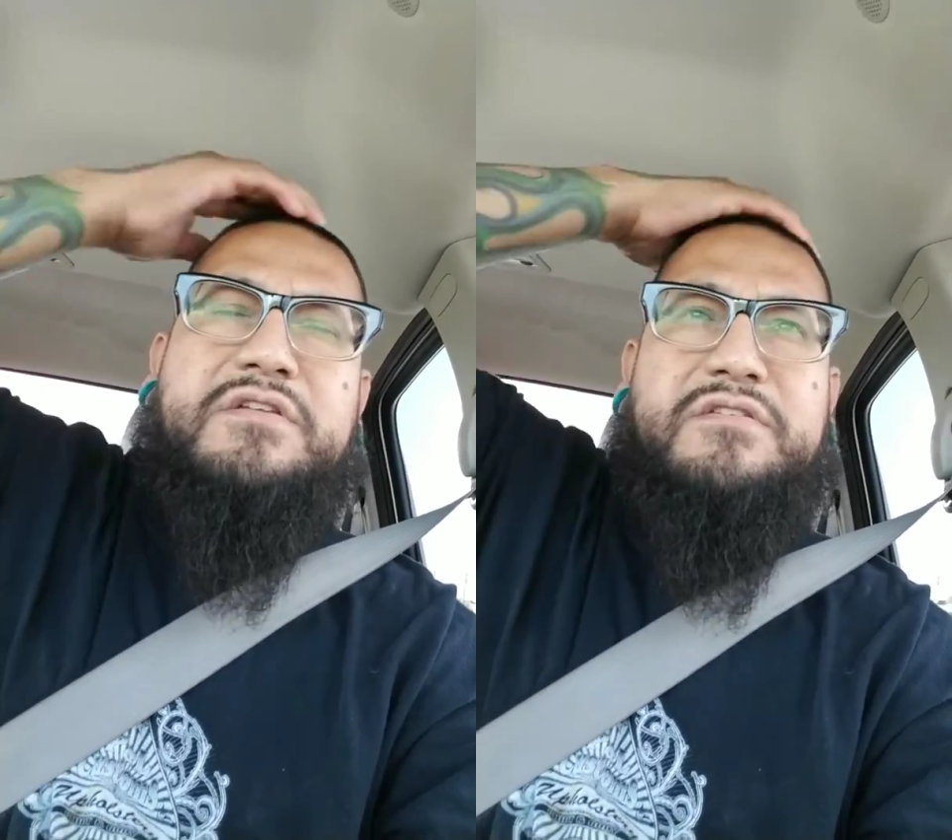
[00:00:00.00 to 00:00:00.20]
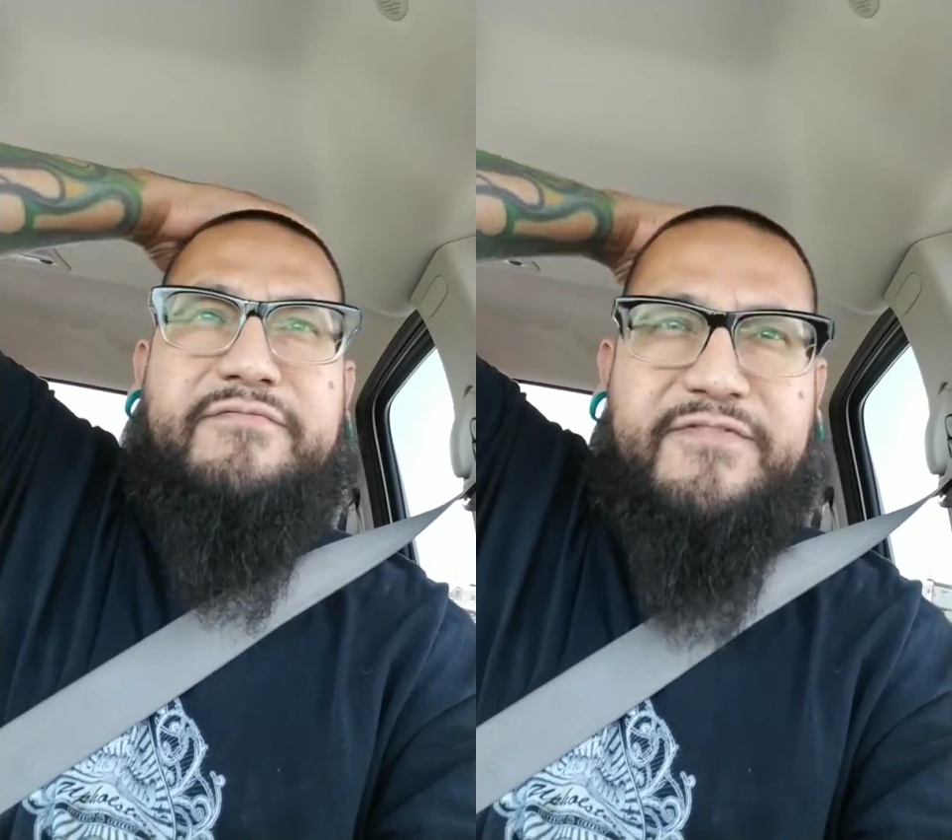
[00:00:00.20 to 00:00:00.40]

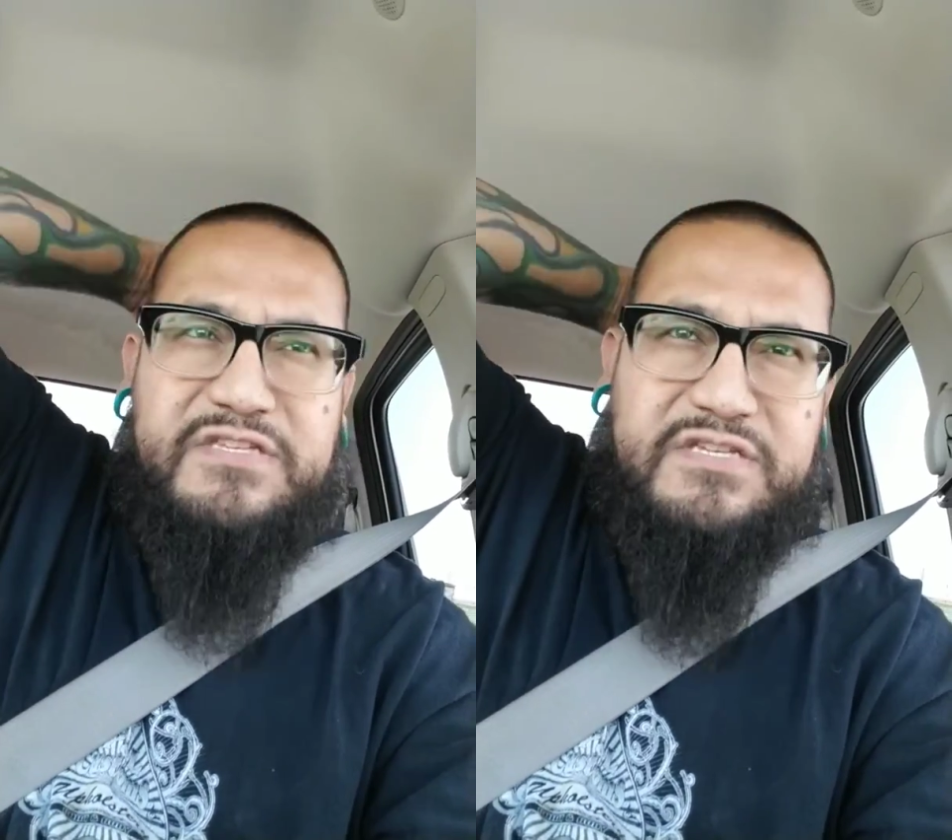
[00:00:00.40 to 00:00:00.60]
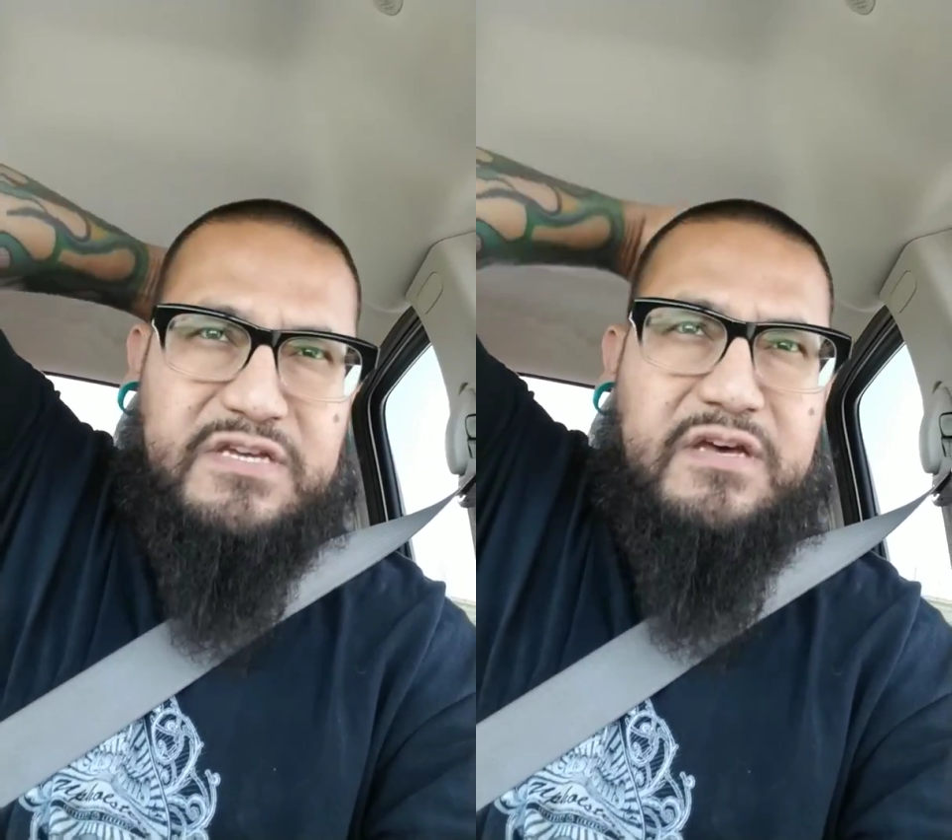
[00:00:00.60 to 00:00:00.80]
to
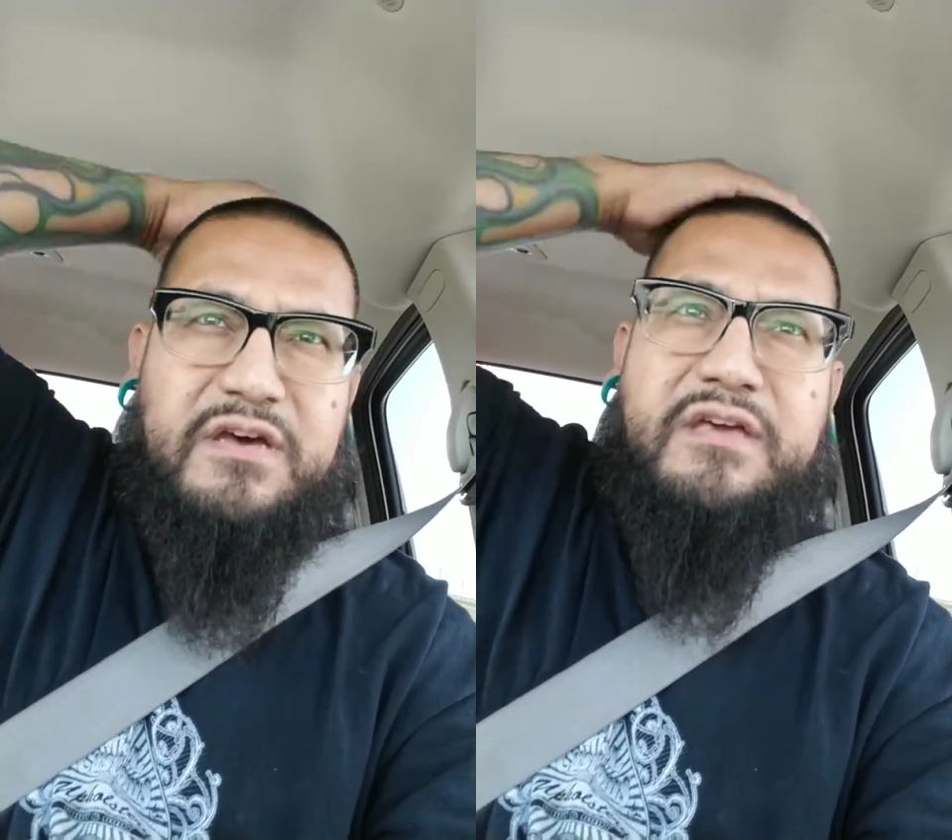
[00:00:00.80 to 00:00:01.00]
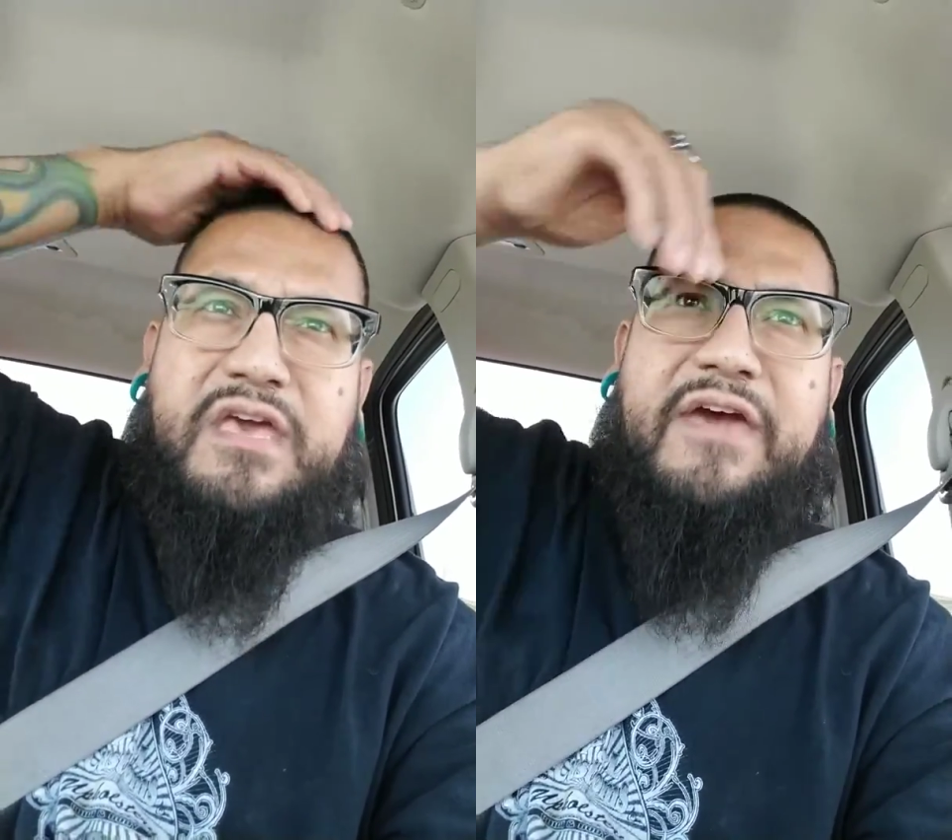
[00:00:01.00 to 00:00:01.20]
fish
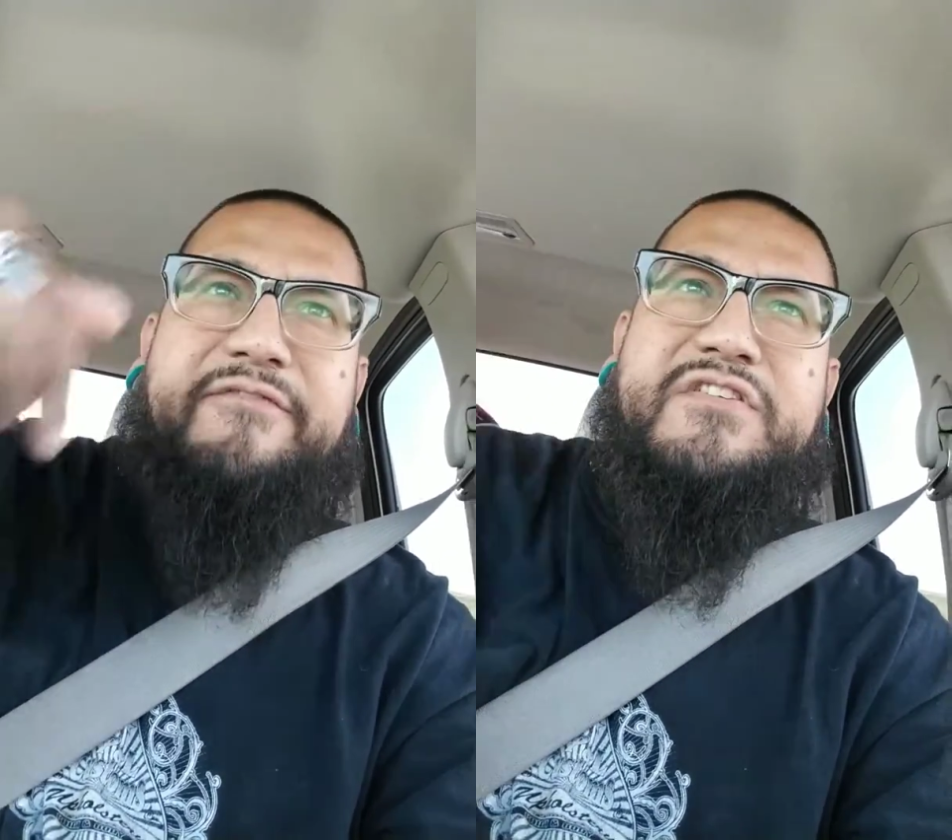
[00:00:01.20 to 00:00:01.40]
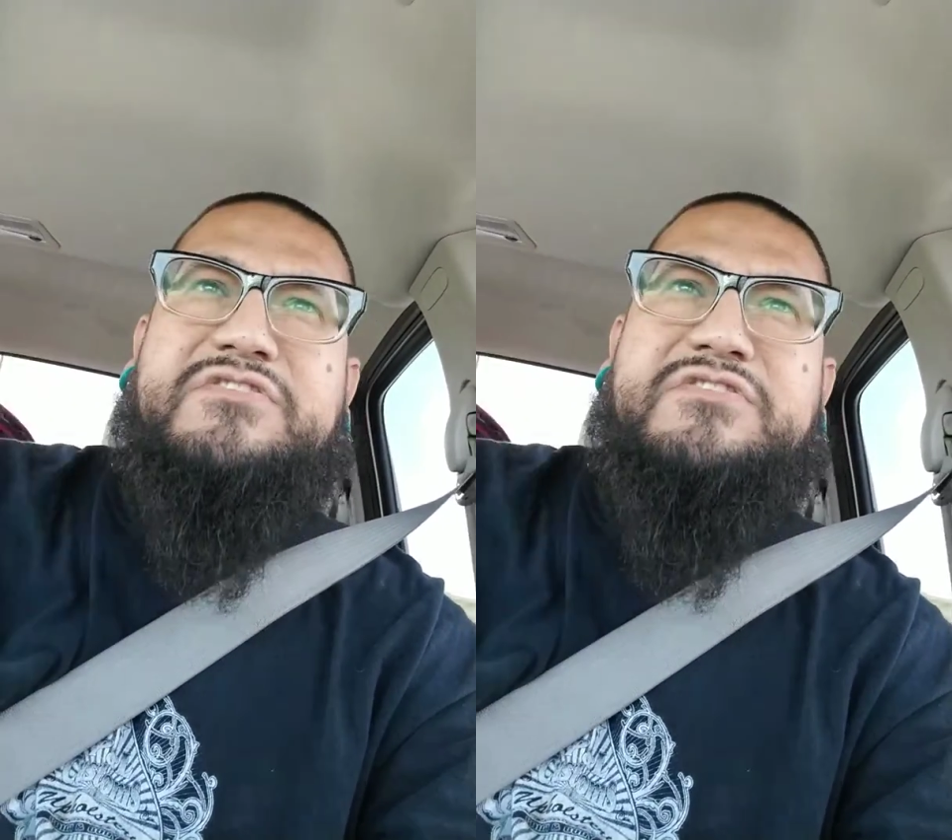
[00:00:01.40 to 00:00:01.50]
a catfish